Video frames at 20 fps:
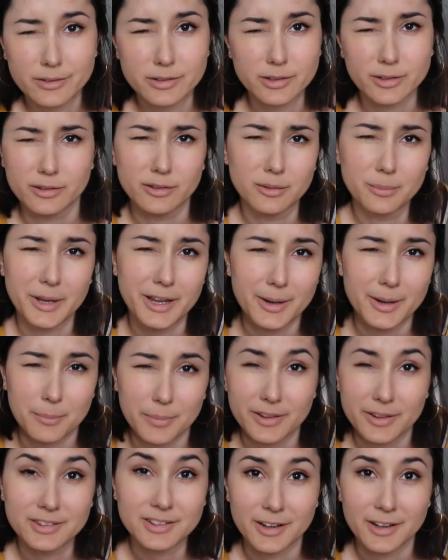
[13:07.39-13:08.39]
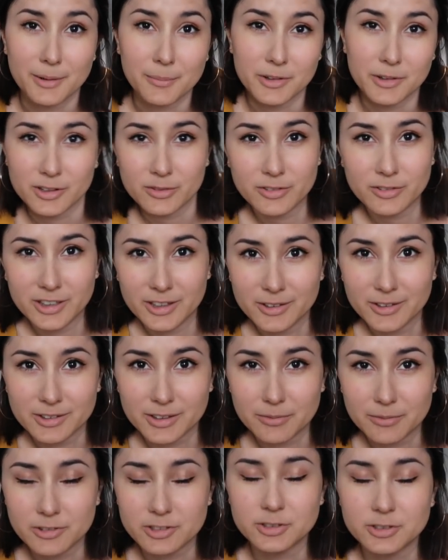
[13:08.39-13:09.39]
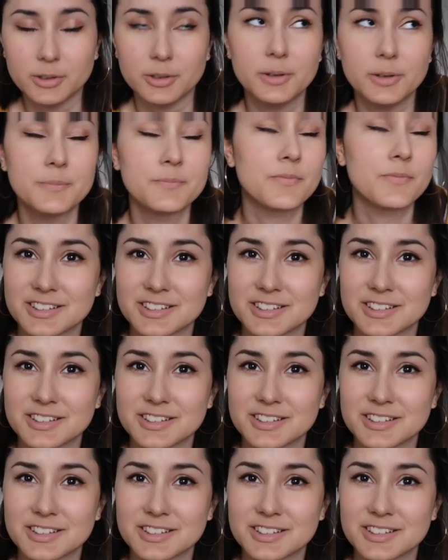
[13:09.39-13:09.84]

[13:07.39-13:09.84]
so it'll be up by the time this video is up for sure.